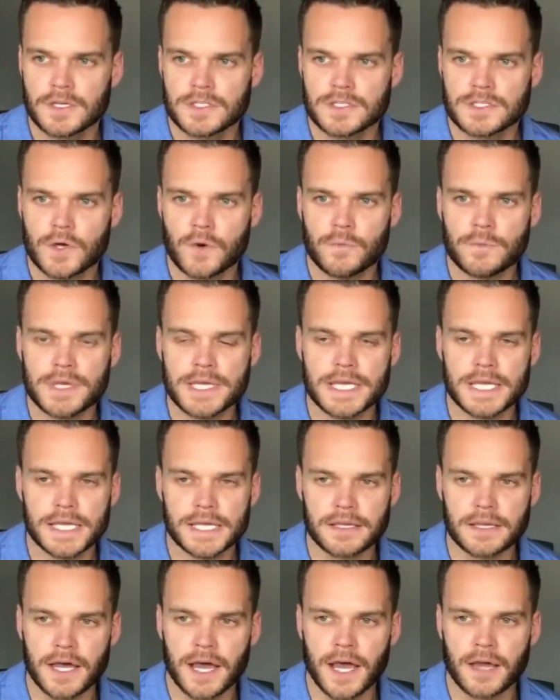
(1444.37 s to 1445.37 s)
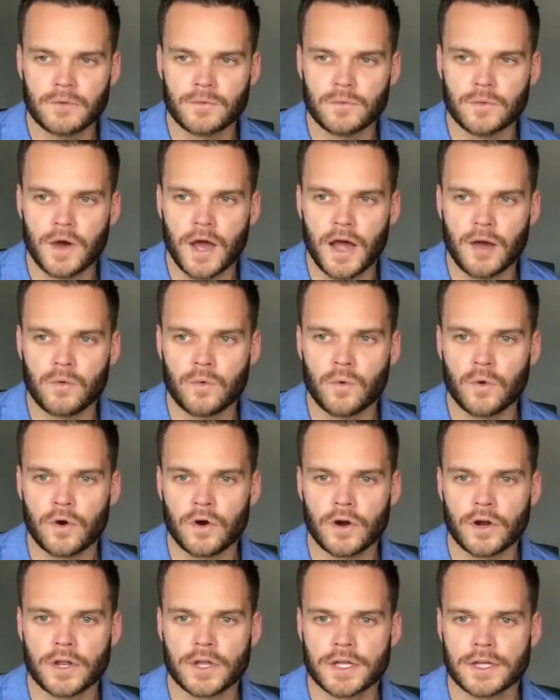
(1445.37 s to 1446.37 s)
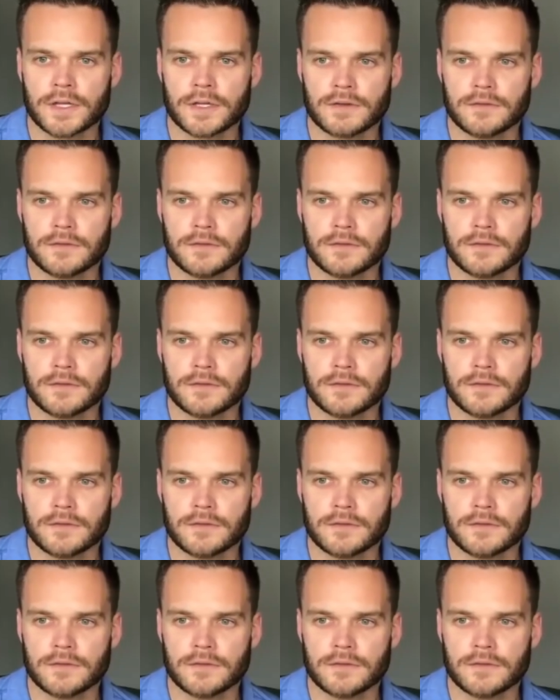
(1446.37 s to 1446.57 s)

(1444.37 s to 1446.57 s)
so me, I, I work.